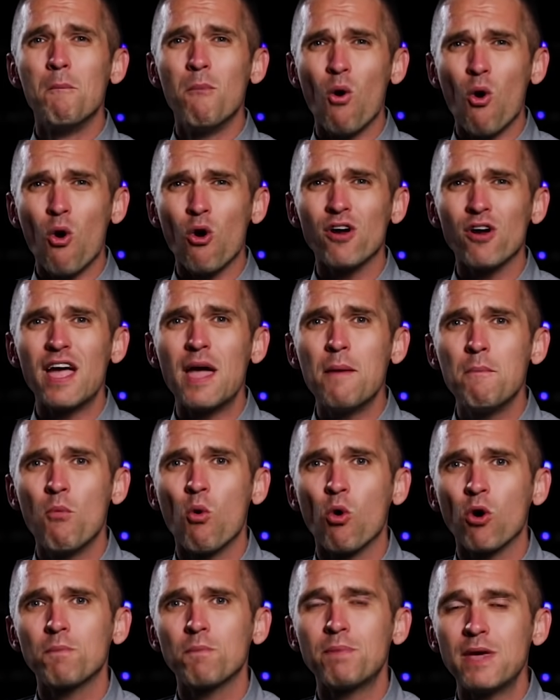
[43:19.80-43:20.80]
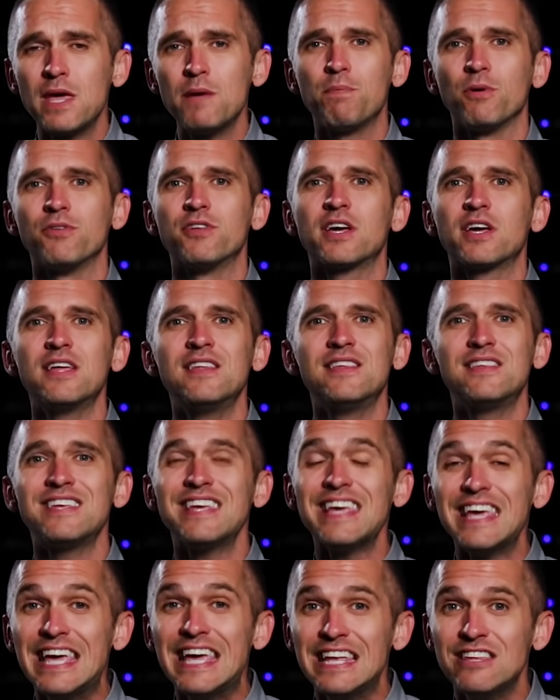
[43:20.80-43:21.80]
more and more people to
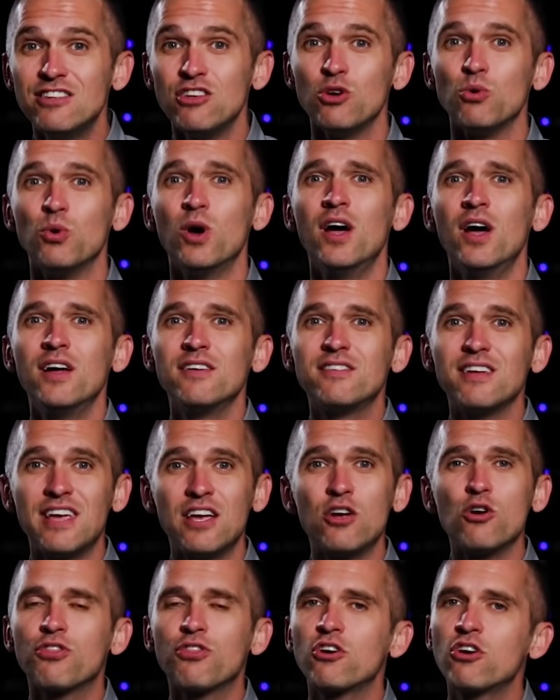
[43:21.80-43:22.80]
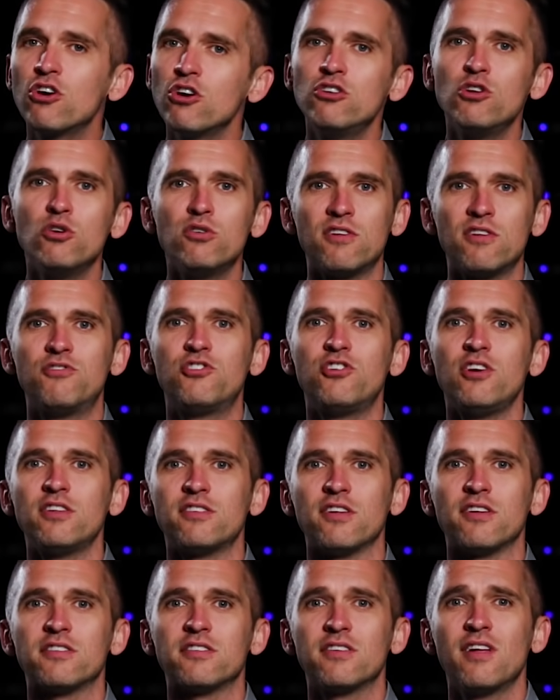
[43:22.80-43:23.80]
continue to hear the good news of
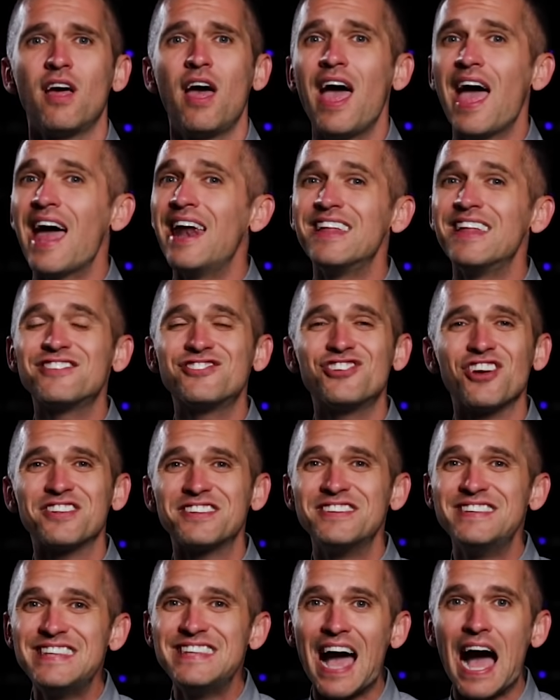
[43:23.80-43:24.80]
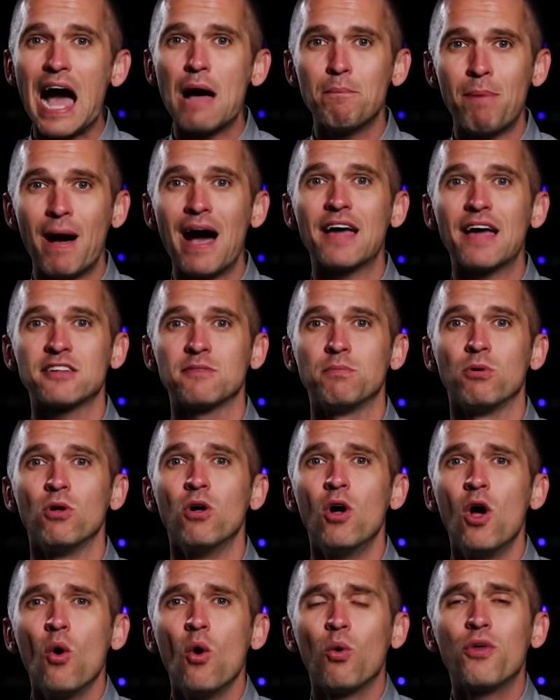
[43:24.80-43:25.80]
Jesus, and it's just not possible
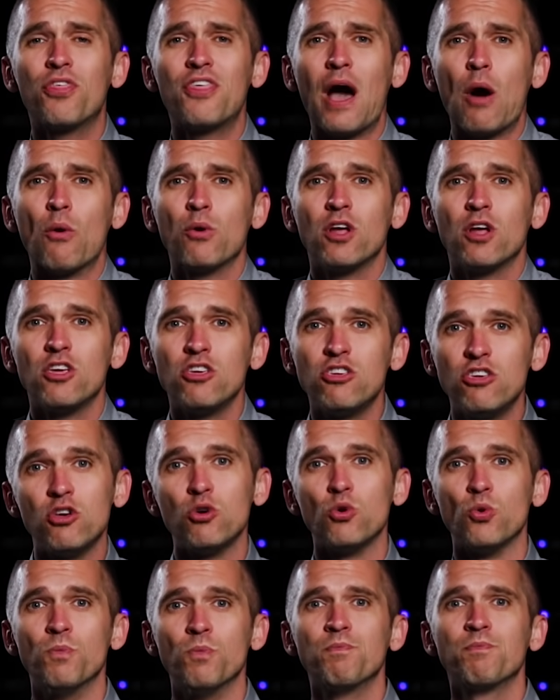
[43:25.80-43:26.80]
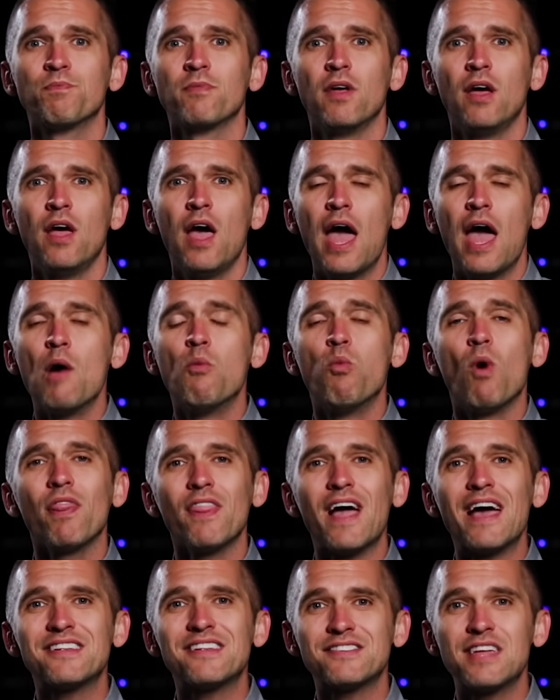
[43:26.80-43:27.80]
without you. And one
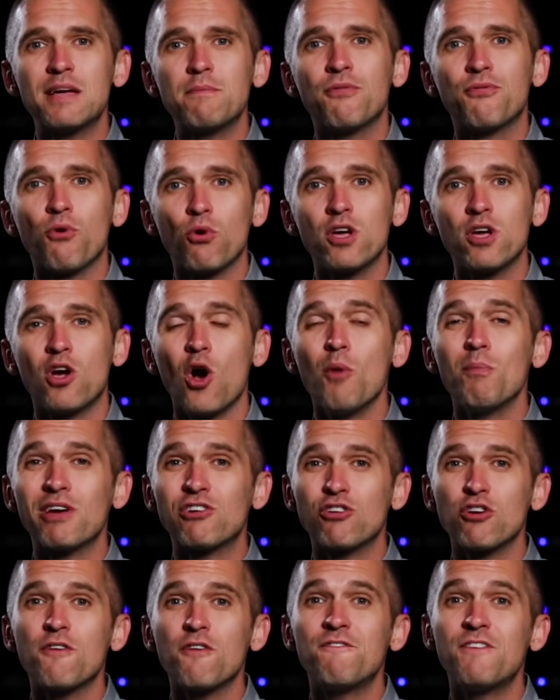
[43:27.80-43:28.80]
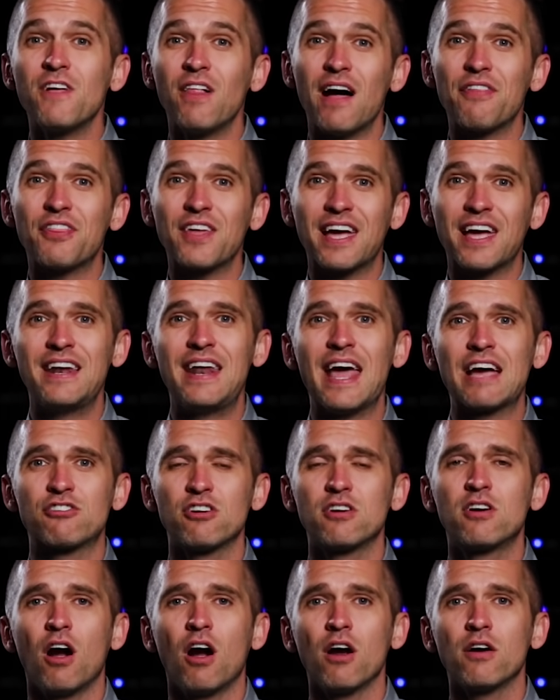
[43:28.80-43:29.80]
last thing before you go, make sure you fill out the
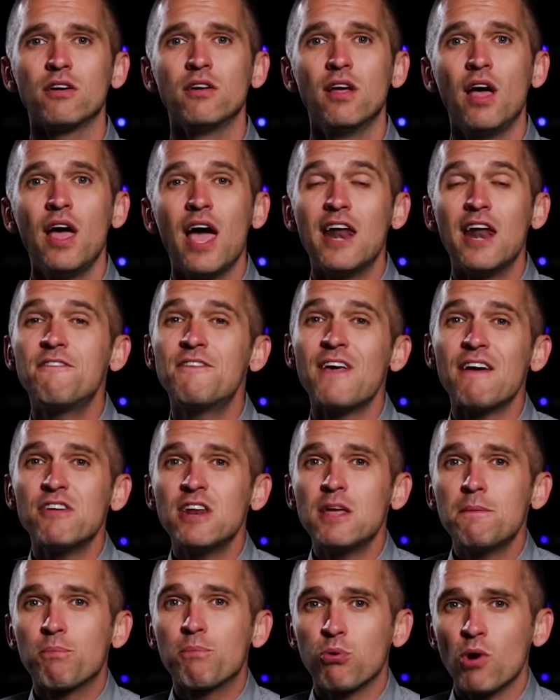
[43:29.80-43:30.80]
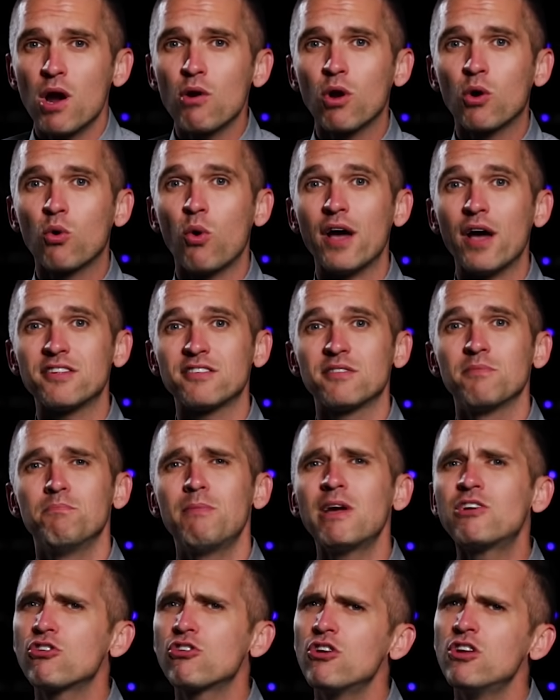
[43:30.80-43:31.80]
connection card. And if you have any prayer requests,
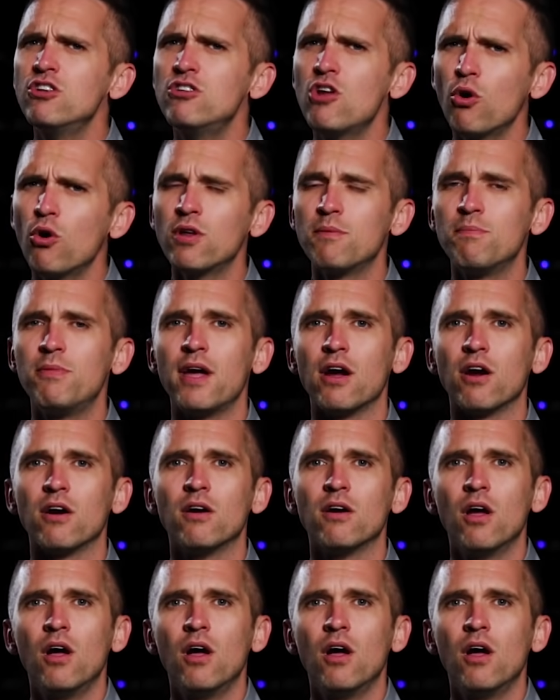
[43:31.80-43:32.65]
make sure to note them there.